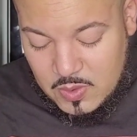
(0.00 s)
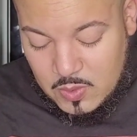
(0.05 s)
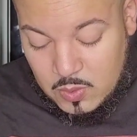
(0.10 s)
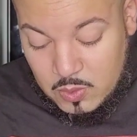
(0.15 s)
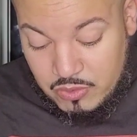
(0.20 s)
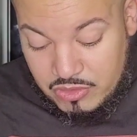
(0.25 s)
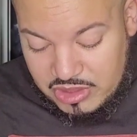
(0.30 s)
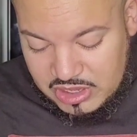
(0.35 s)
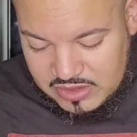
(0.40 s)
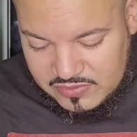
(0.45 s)

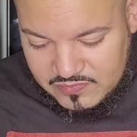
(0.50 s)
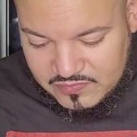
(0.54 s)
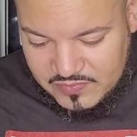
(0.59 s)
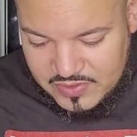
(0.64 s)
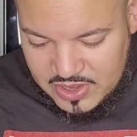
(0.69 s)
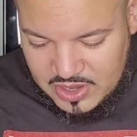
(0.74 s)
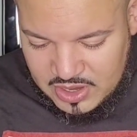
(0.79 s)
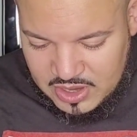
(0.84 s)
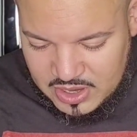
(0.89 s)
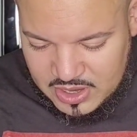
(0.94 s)
Ooh, these
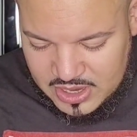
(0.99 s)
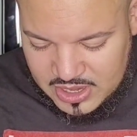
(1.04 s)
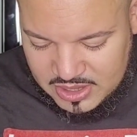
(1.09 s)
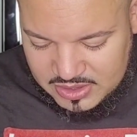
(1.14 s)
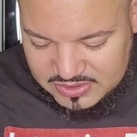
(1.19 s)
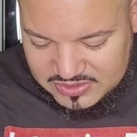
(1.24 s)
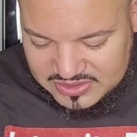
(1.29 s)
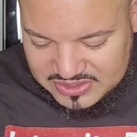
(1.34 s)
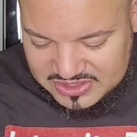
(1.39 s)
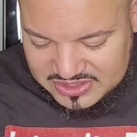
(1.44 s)

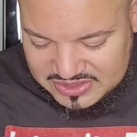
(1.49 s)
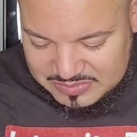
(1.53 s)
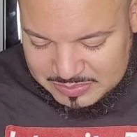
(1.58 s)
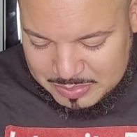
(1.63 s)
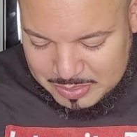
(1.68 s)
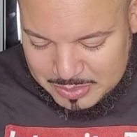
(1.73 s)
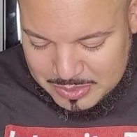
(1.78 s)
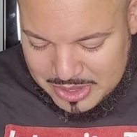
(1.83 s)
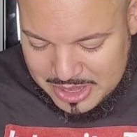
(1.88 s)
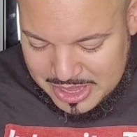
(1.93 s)
fingernails
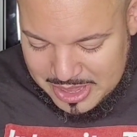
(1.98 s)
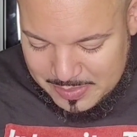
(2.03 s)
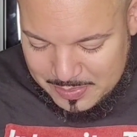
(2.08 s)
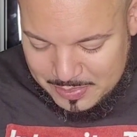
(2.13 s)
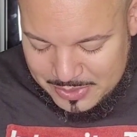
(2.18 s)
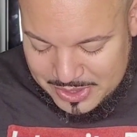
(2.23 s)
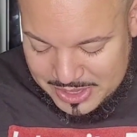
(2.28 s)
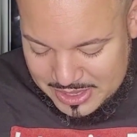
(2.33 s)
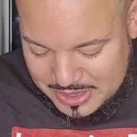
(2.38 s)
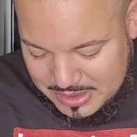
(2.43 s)
is
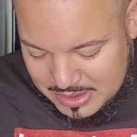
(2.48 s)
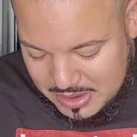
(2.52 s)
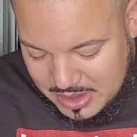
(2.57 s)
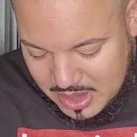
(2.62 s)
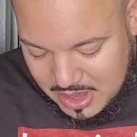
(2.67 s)
bopping.